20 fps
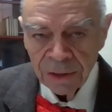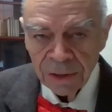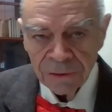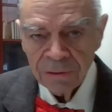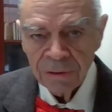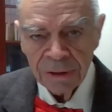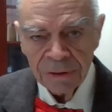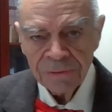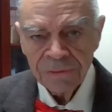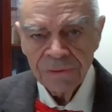
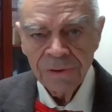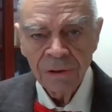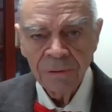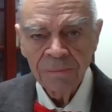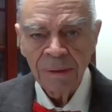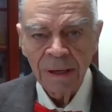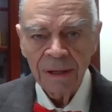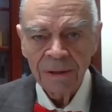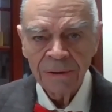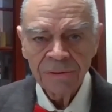There is no
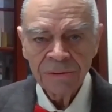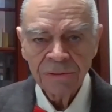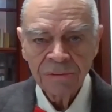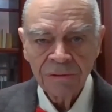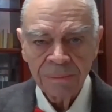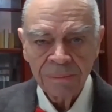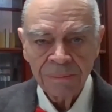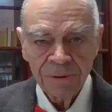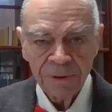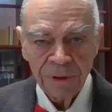
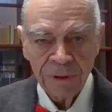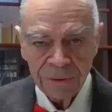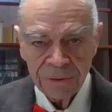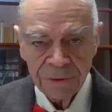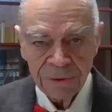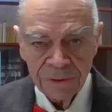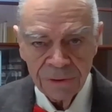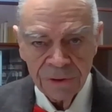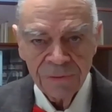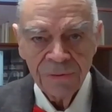manuscript
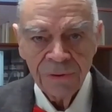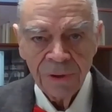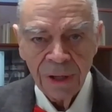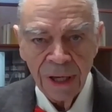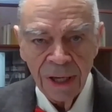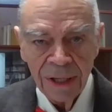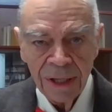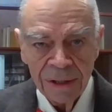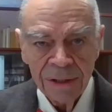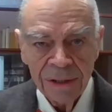census for
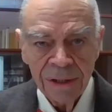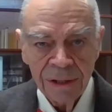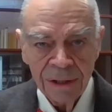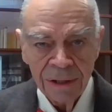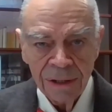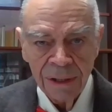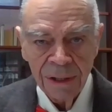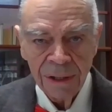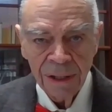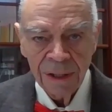
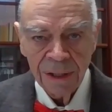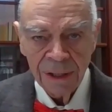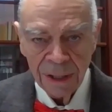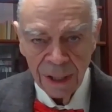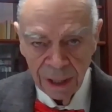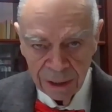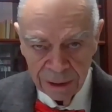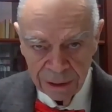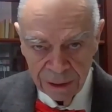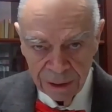
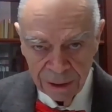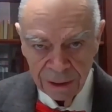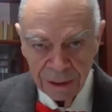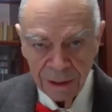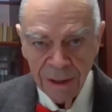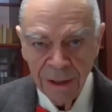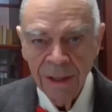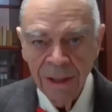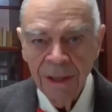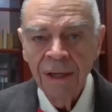1890.
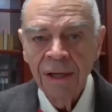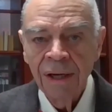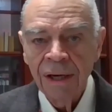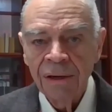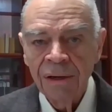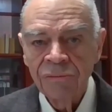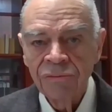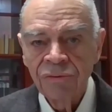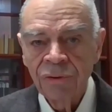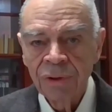
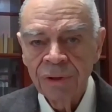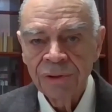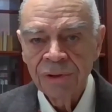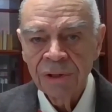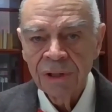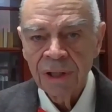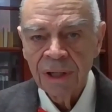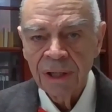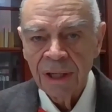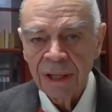
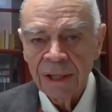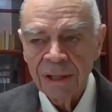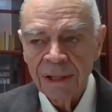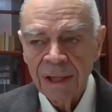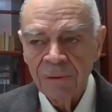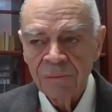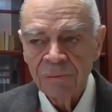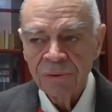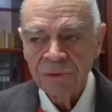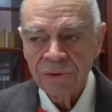Unfortunately,
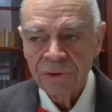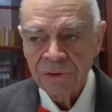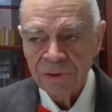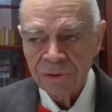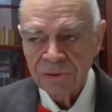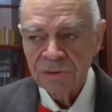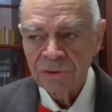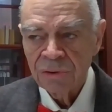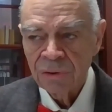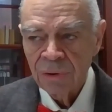that was
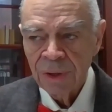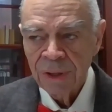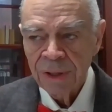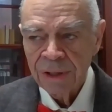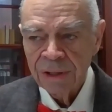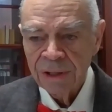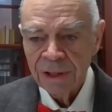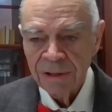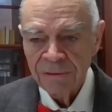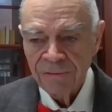destroyed
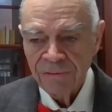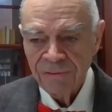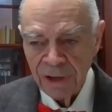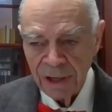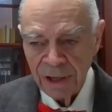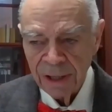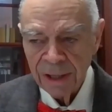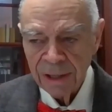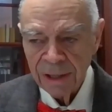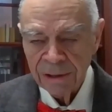in a
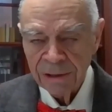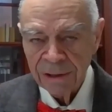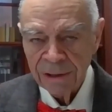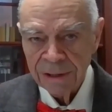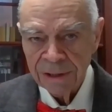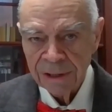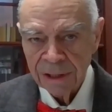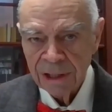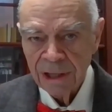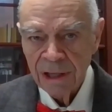fire
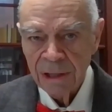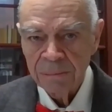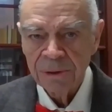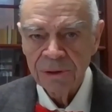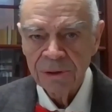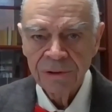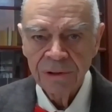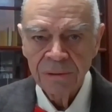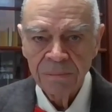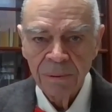in the
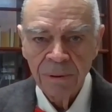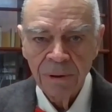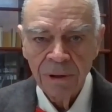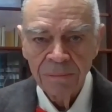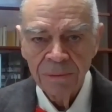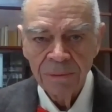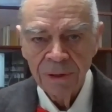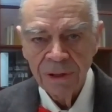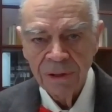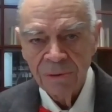Commerce
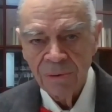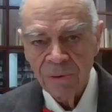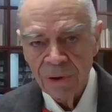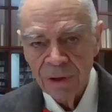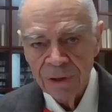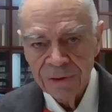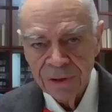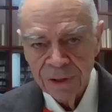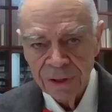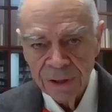Department in
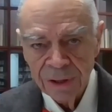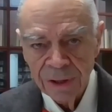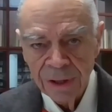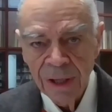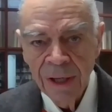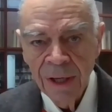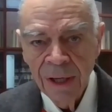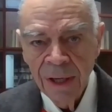Washington